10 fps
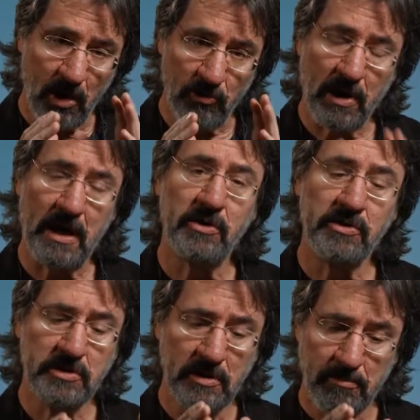
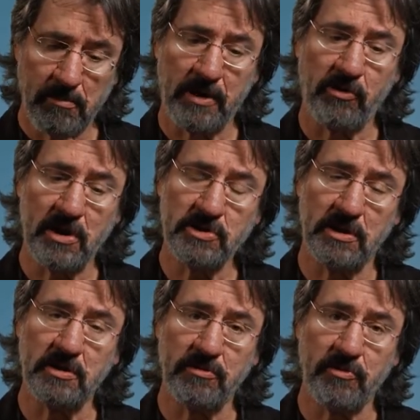around migration
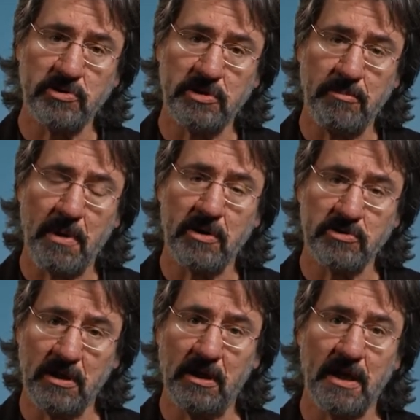and diversity
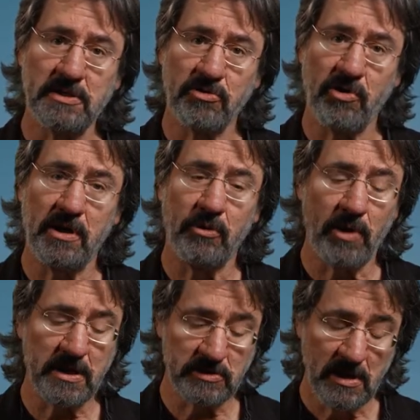matters in less threatening
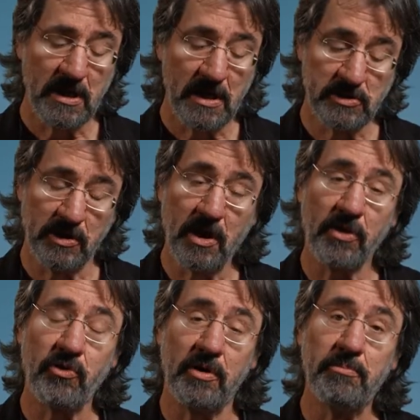ways is
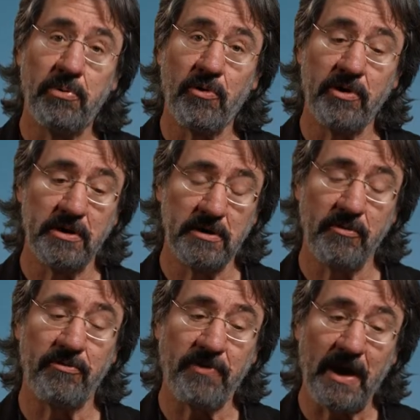another important
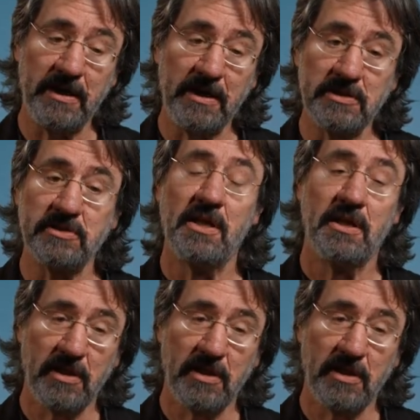findings